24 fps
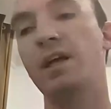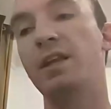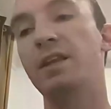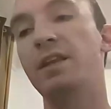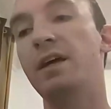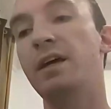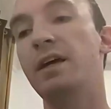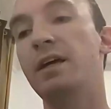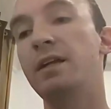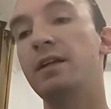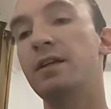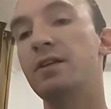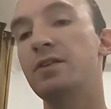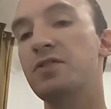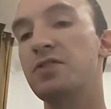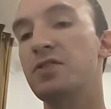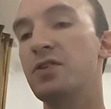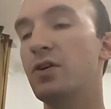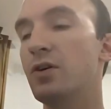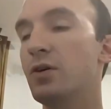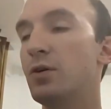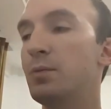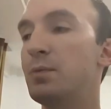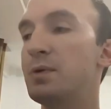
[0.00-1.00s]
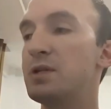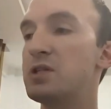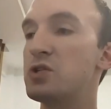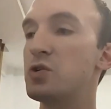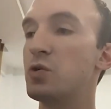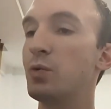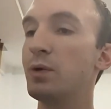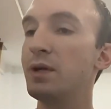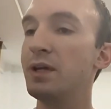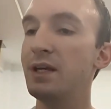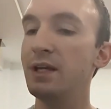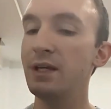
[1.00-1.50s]
then, so
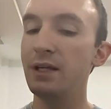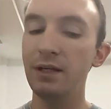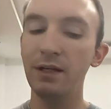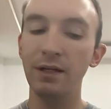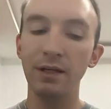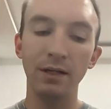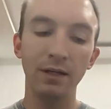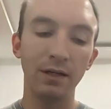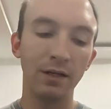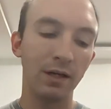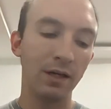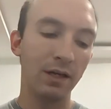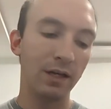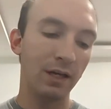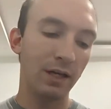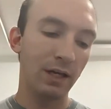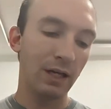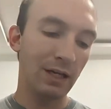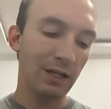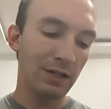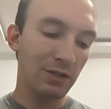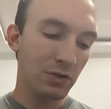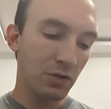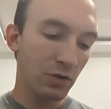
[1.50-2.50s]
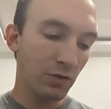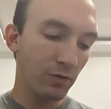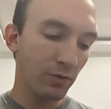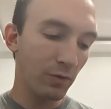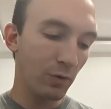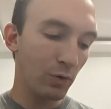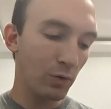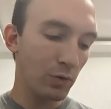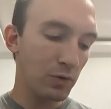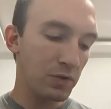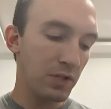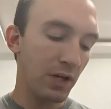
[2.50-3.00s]
between
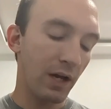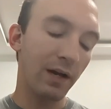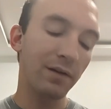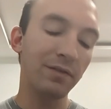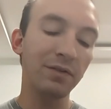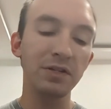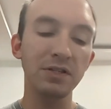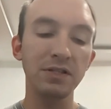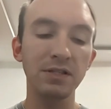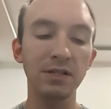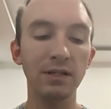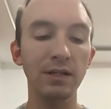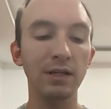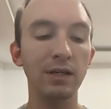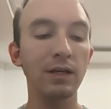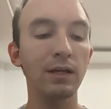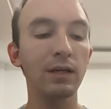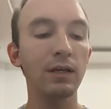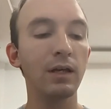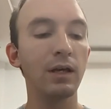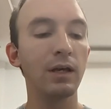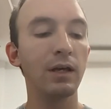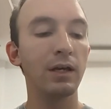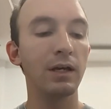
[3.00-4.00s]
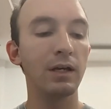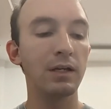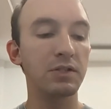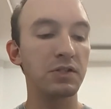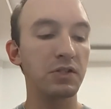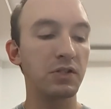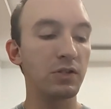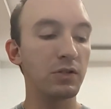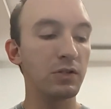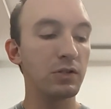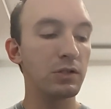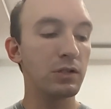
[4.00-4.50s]
intervals, obviously it's
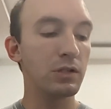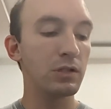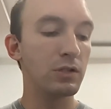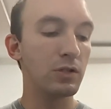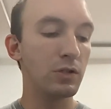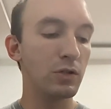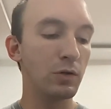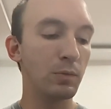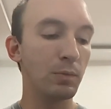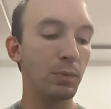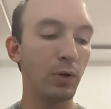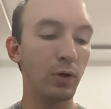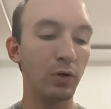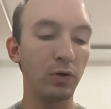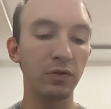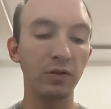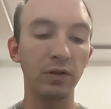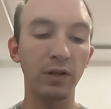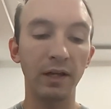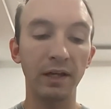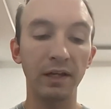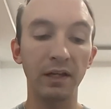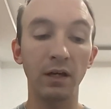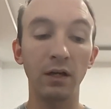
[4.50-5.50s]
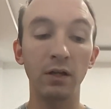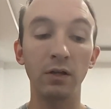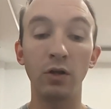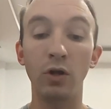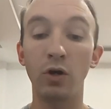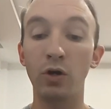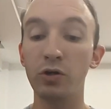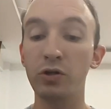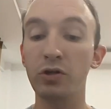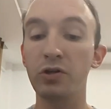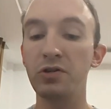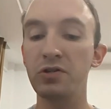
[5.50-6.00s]
good to do both like a
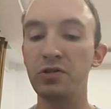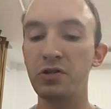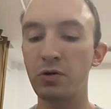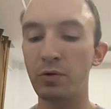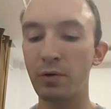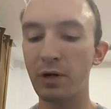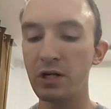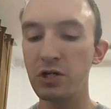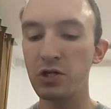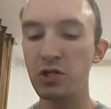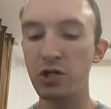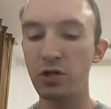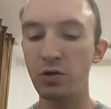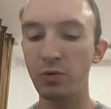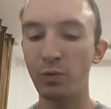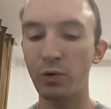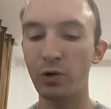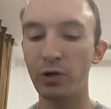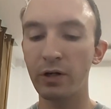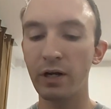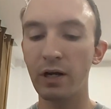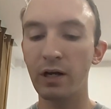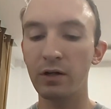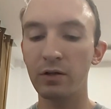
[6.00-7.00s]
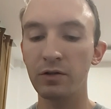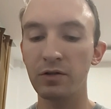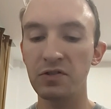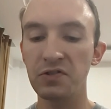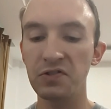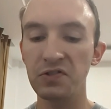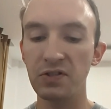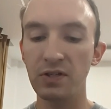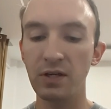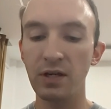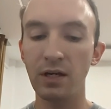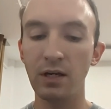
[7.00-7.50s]
longer duration workout on the
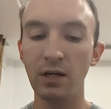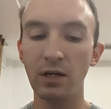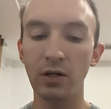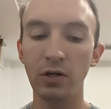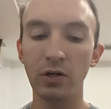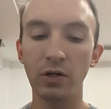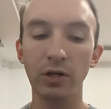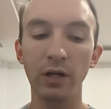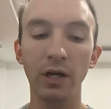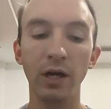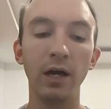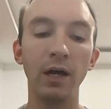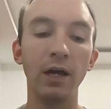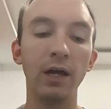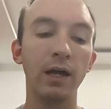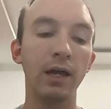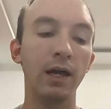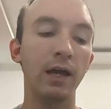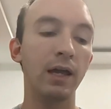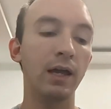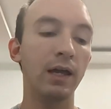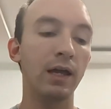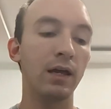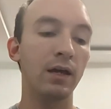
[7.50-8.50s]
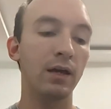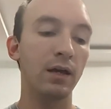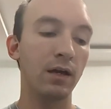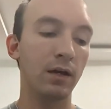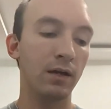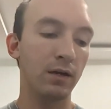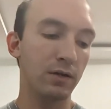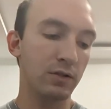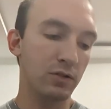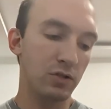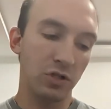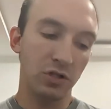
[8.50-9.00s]
Ski Erg
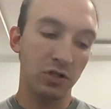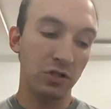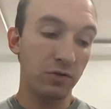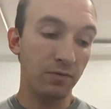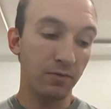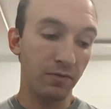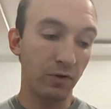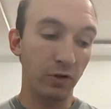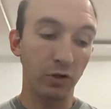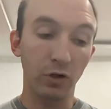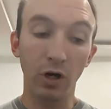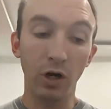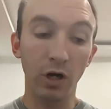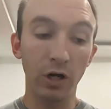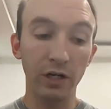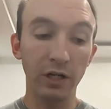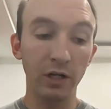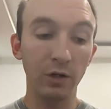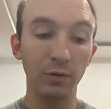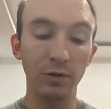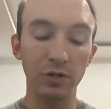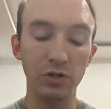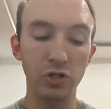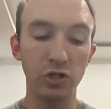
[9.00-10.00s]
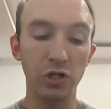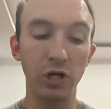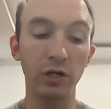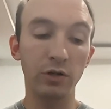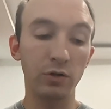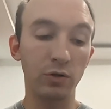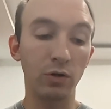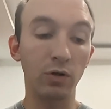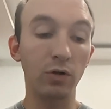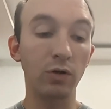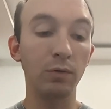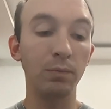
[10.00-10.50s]
and just for cardio in
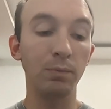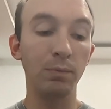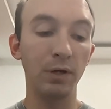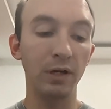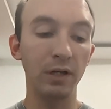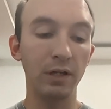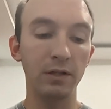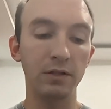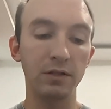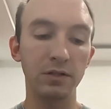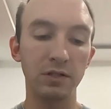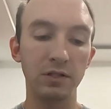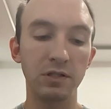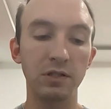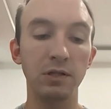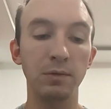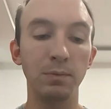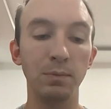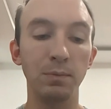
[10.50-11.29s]
general, but to